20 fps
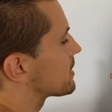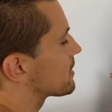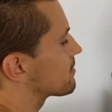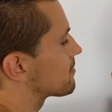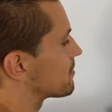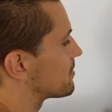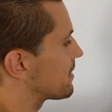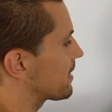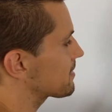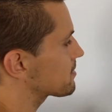did
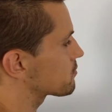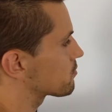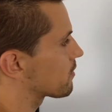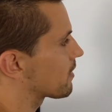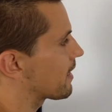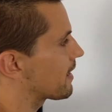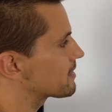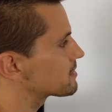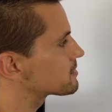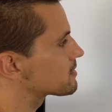the
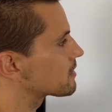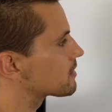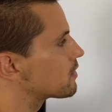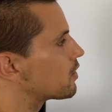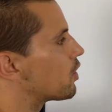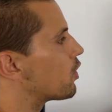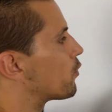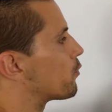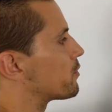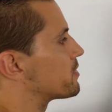natural hedging,
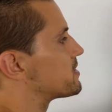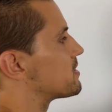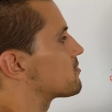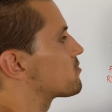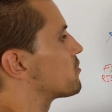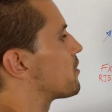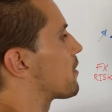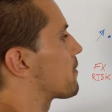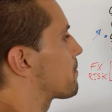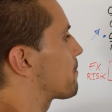we
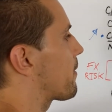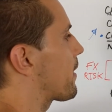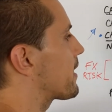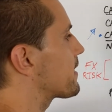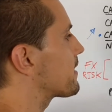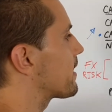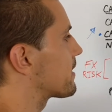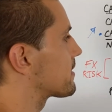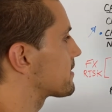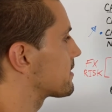did not
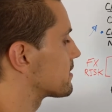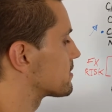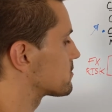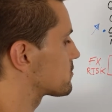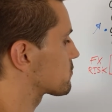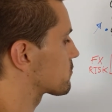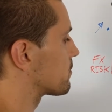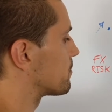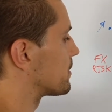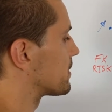buy any
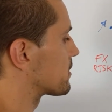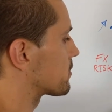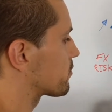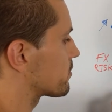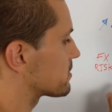instrument.